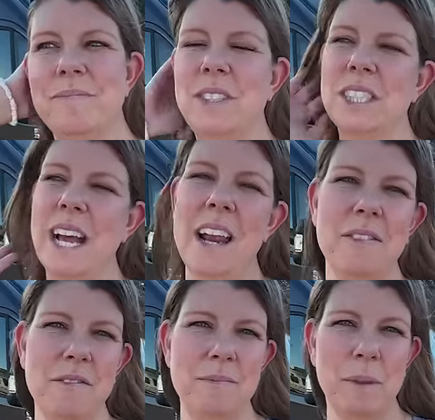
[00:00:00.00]
Just kind of
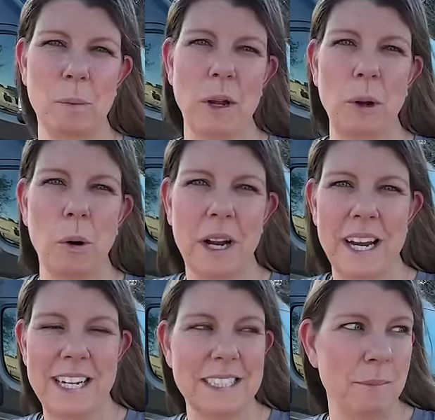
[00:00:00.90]

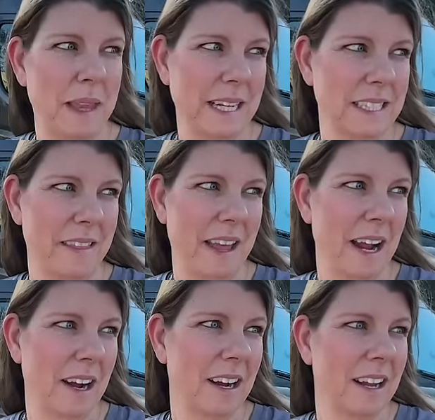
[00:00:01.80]
reorganized some things in
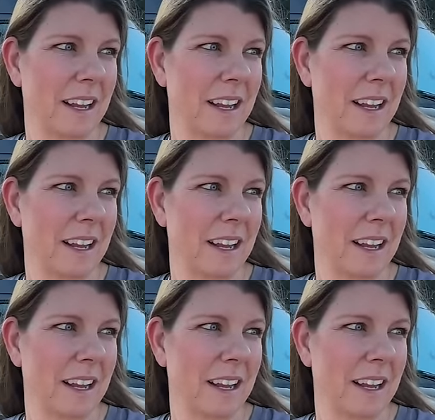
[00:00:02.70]
there.